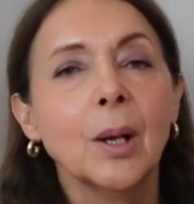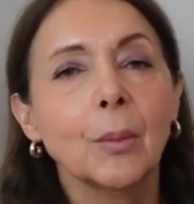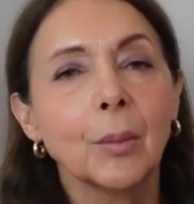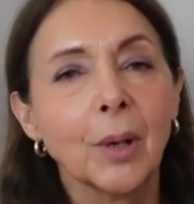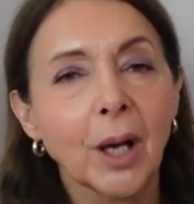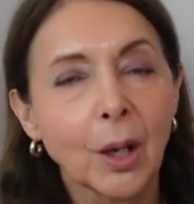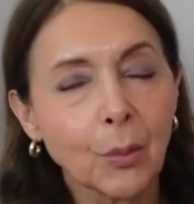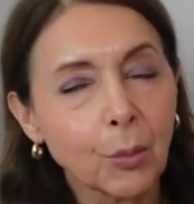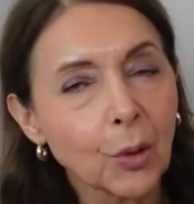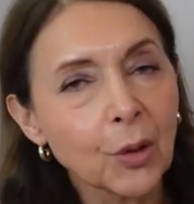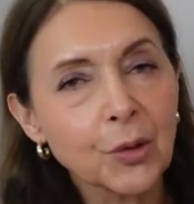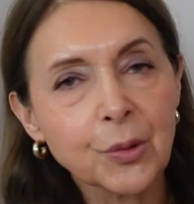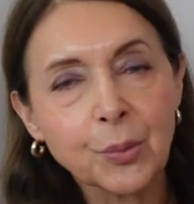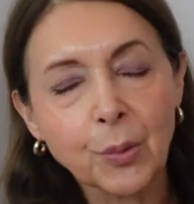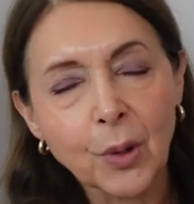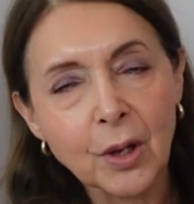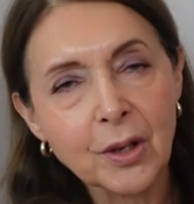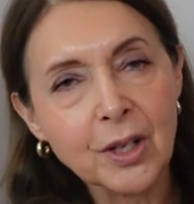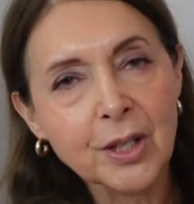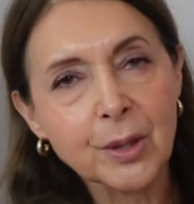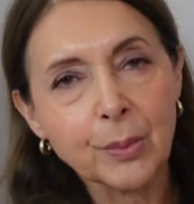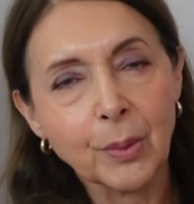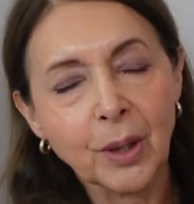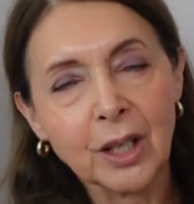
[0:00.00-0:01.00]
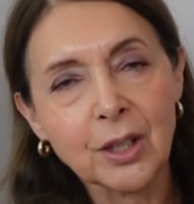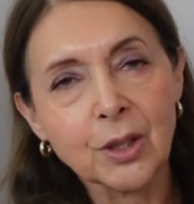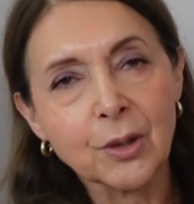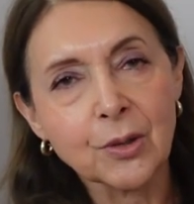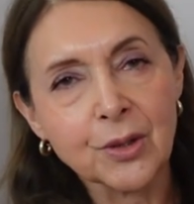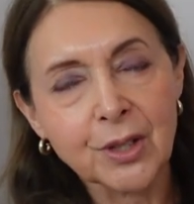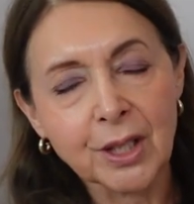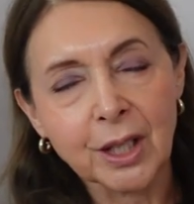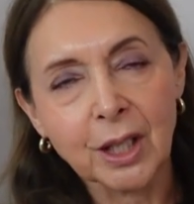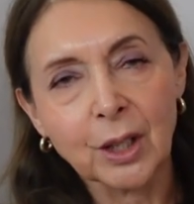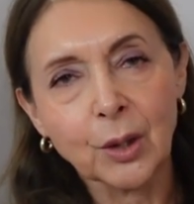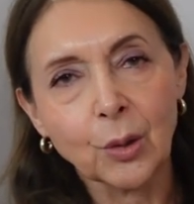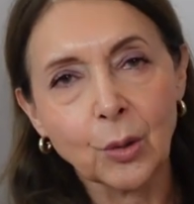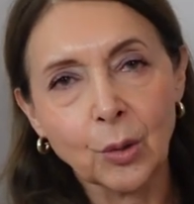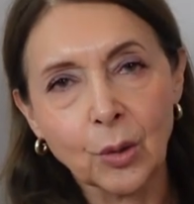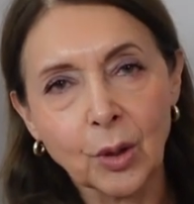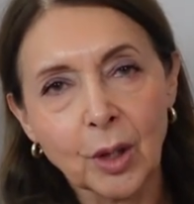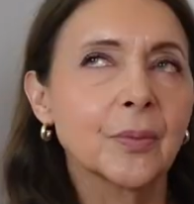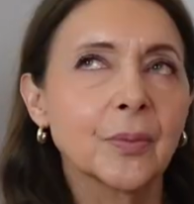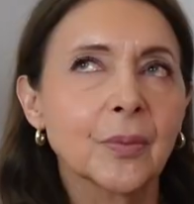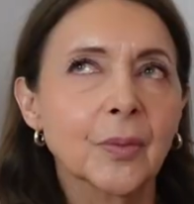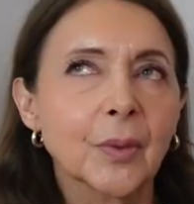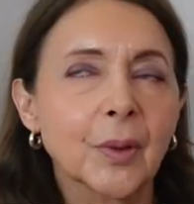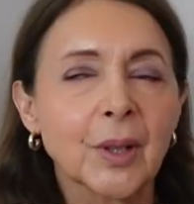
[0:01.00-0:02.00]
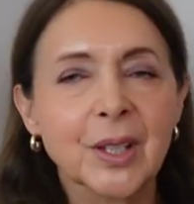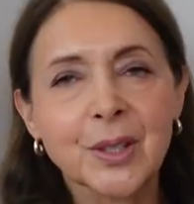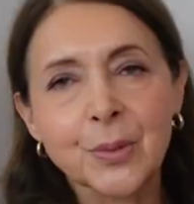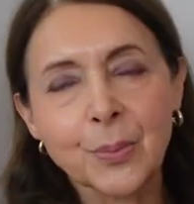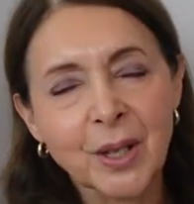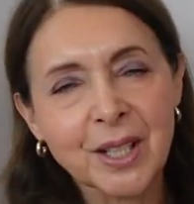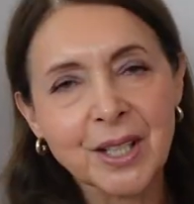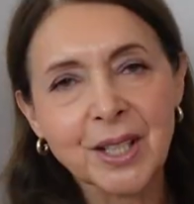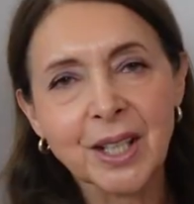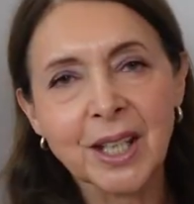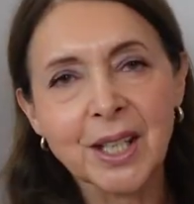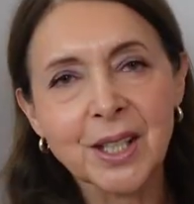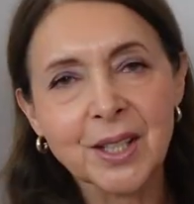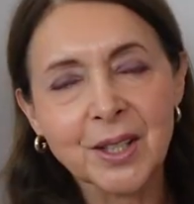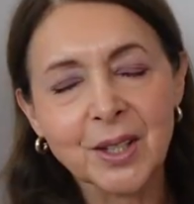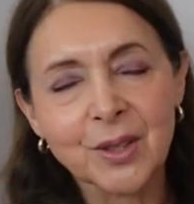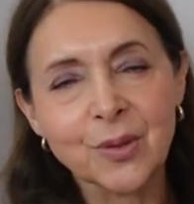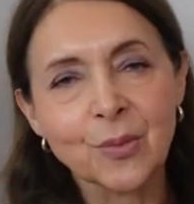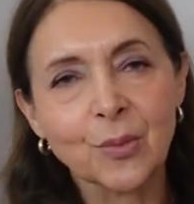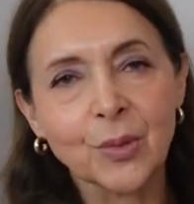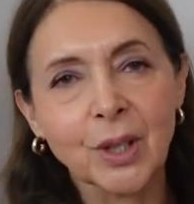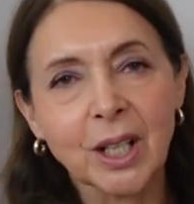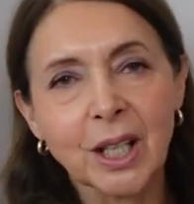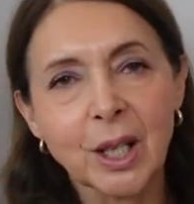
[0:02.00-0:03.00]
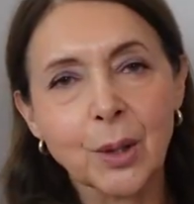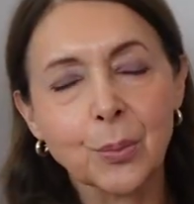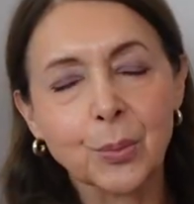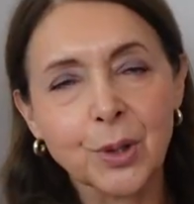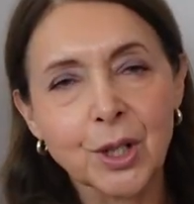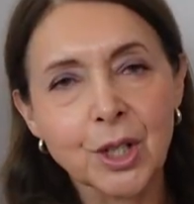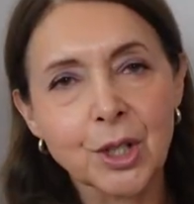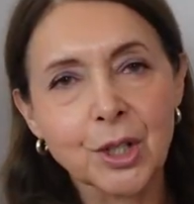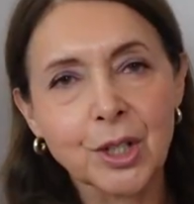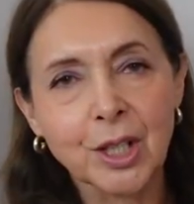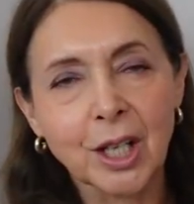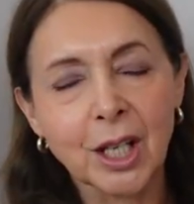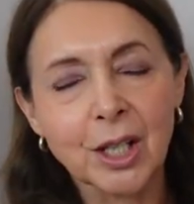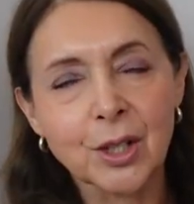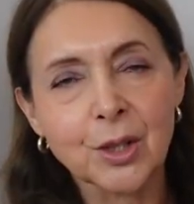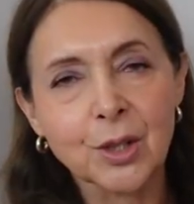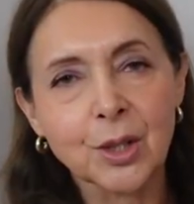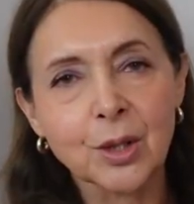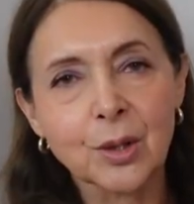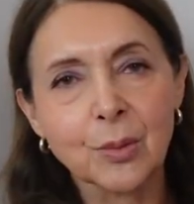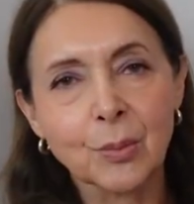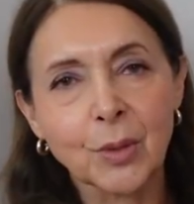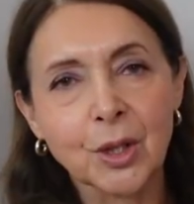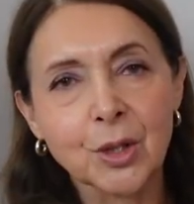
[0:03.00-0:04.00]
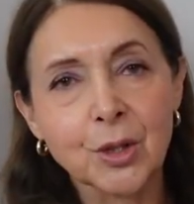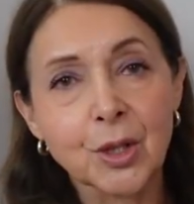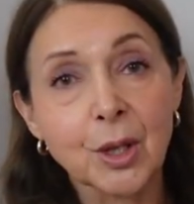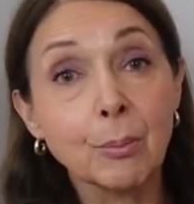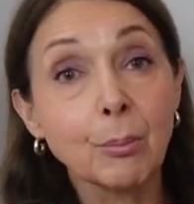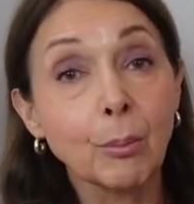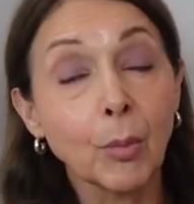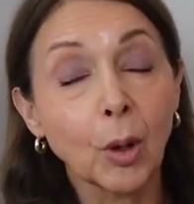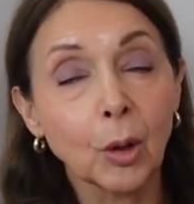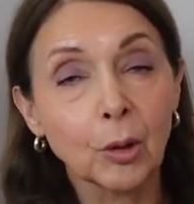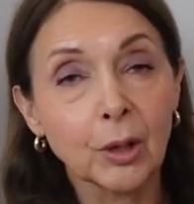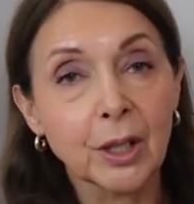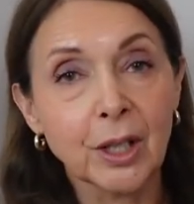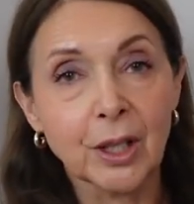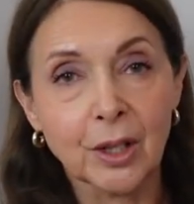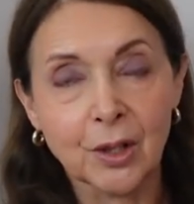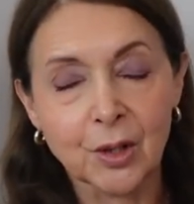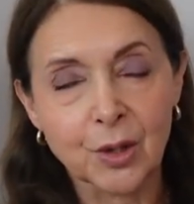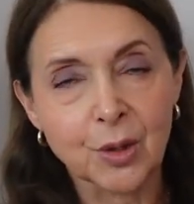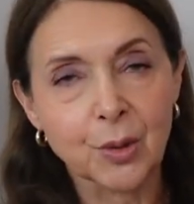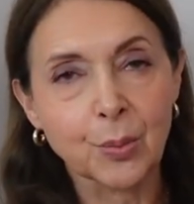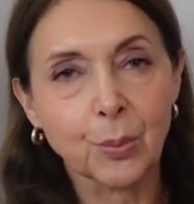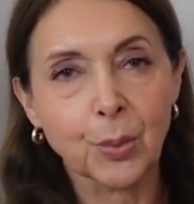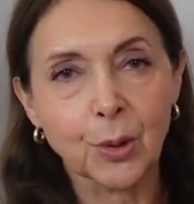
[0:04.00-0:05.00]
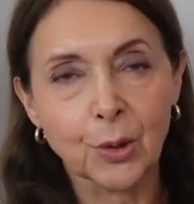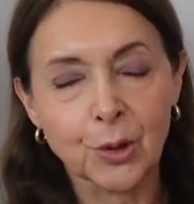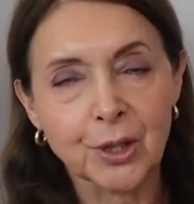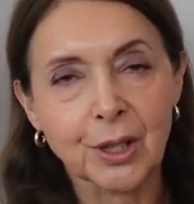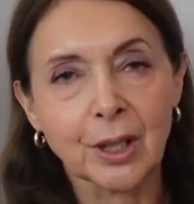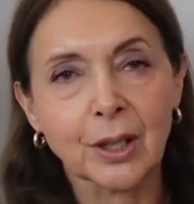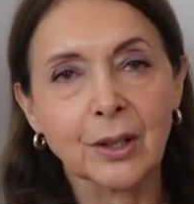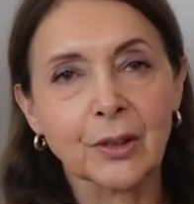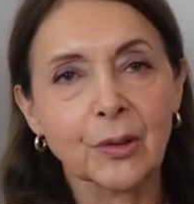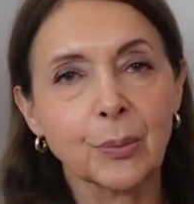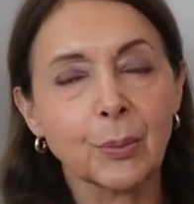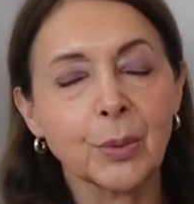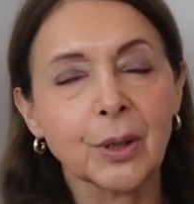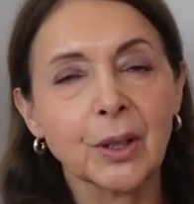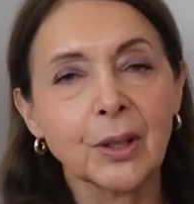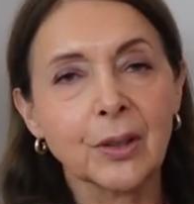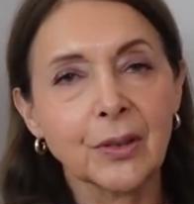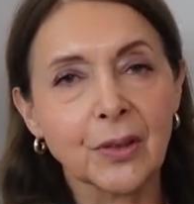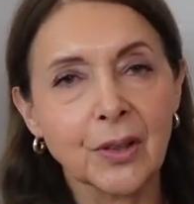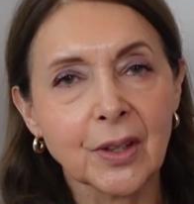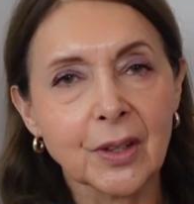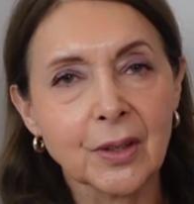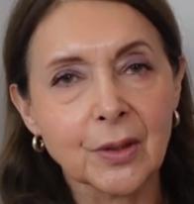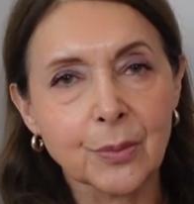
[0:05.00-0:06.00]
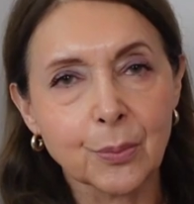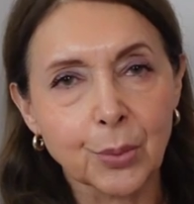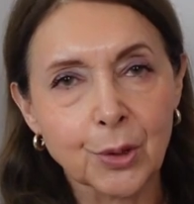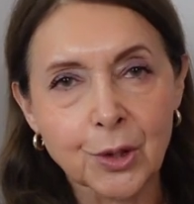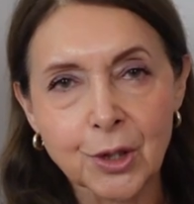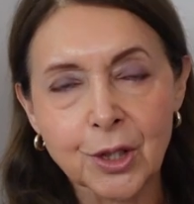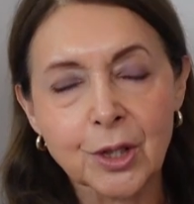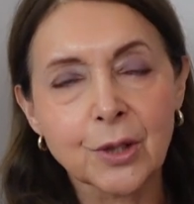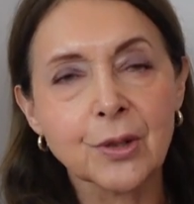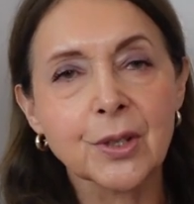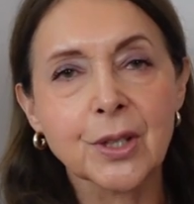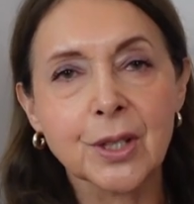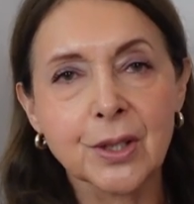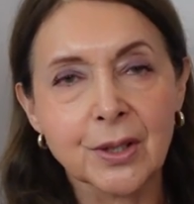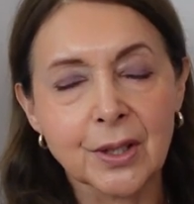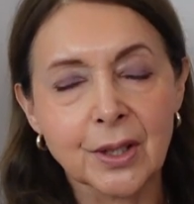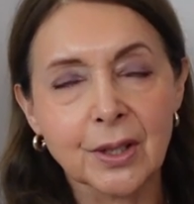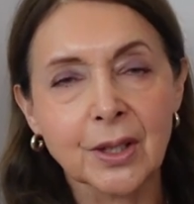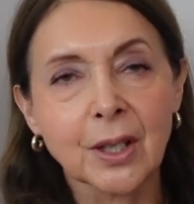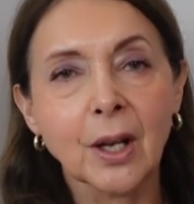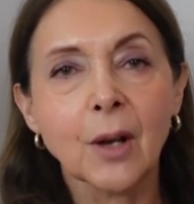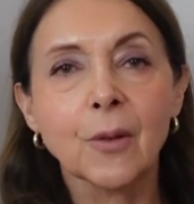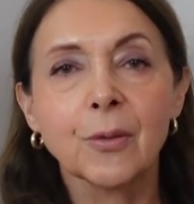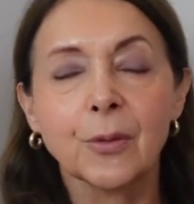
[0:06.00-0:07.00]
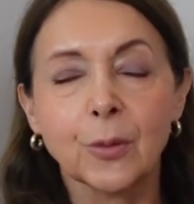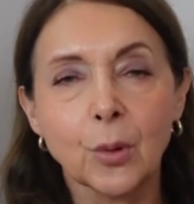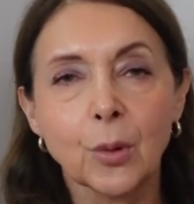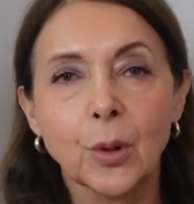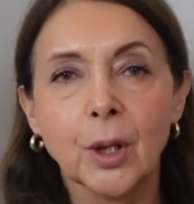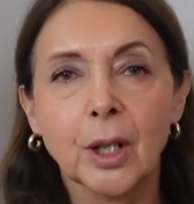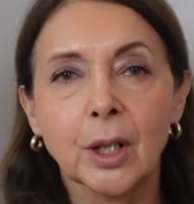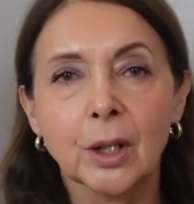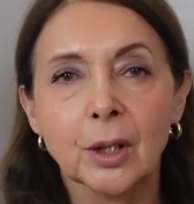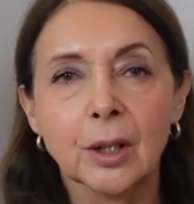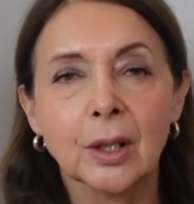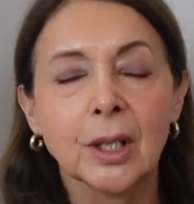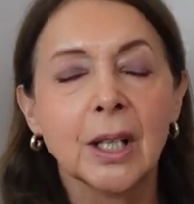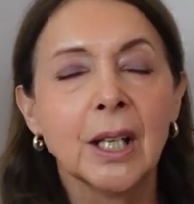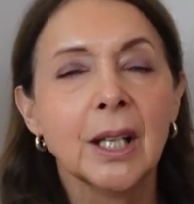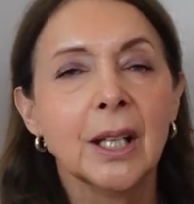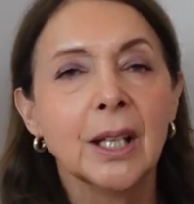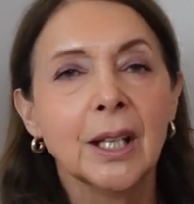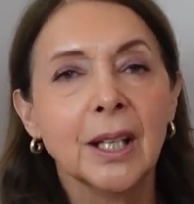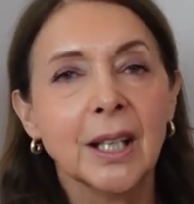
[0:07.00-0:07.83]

but I was worried about using an oil because my skin doesn't really appreciate too much emollient products because it produces enough oil.